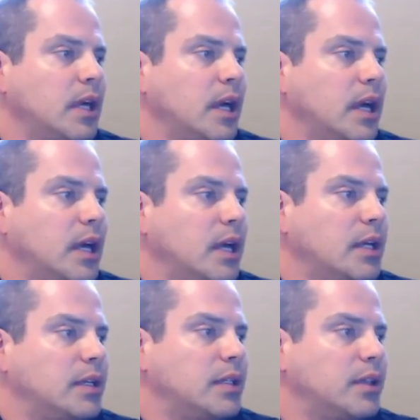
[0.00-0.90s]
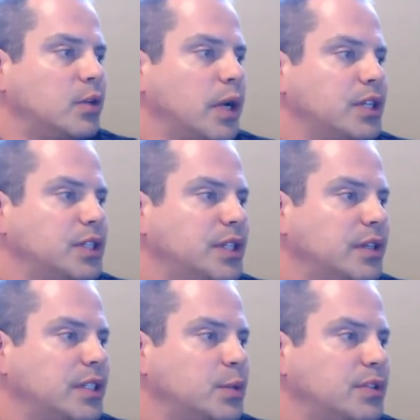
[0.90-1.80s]
Uh, another question
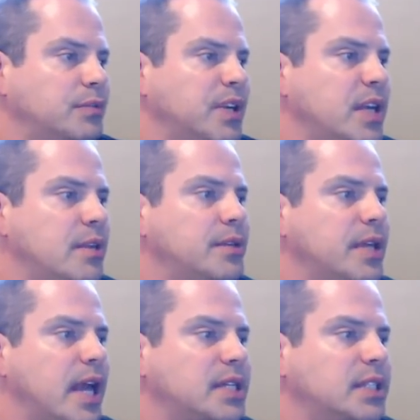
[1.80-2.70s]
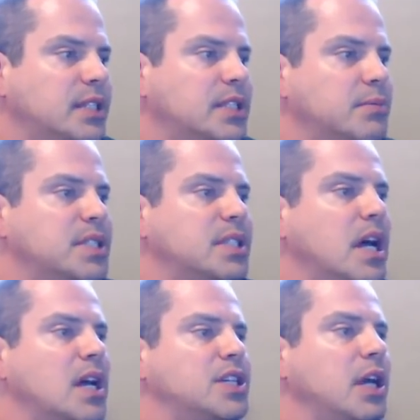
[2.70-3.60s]
here. This one's from Heath asking, does a
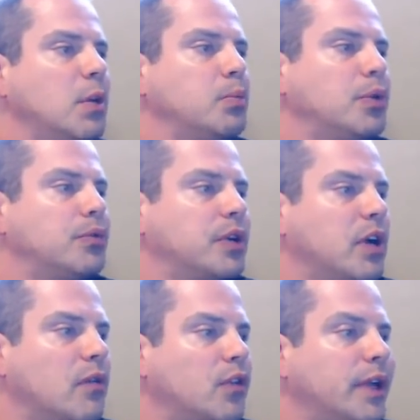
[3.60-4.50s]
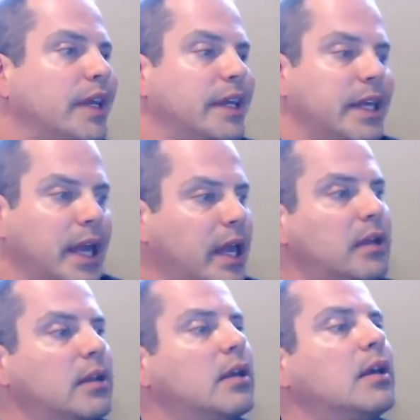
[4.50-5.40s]
massage help with recovery? It
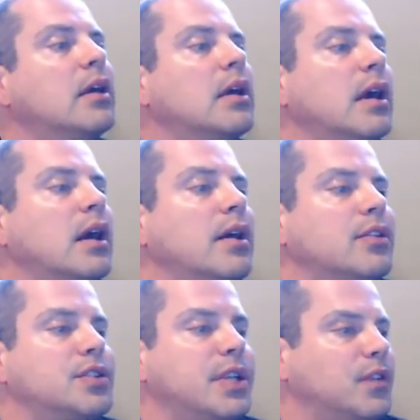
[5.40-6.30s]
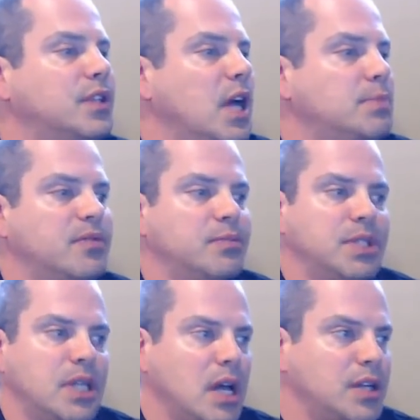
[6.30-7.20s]
can. Uh, there's different types of
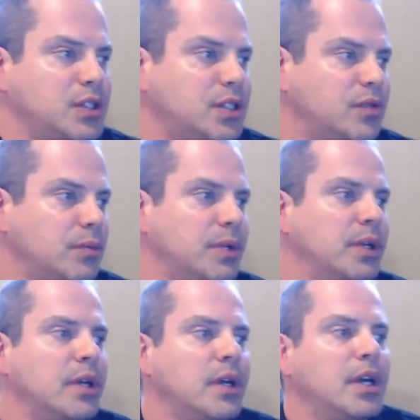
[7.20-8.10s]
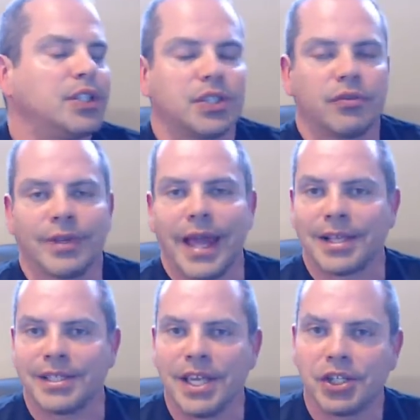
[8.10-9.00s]
massages from a just a
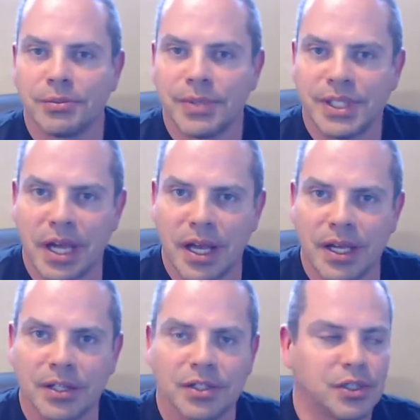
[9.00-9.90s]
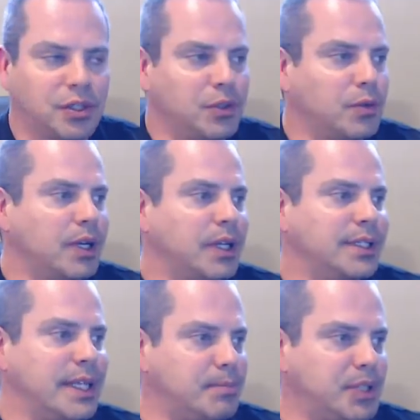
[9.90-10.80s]
relaxation massage to a
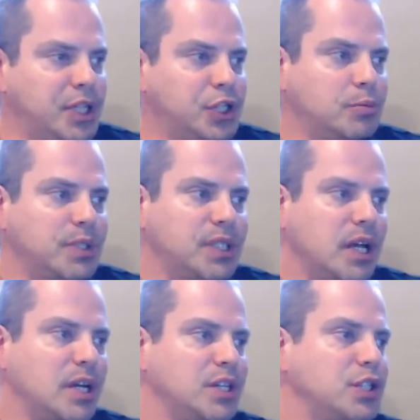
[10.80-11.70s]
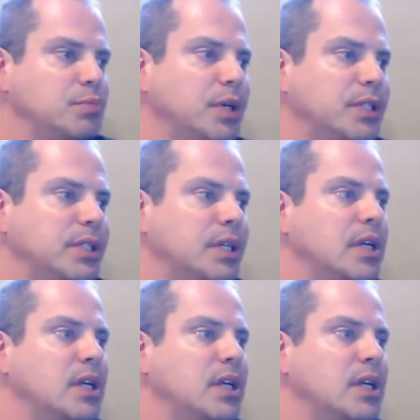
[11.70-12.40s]
deep tissue massage, but uh,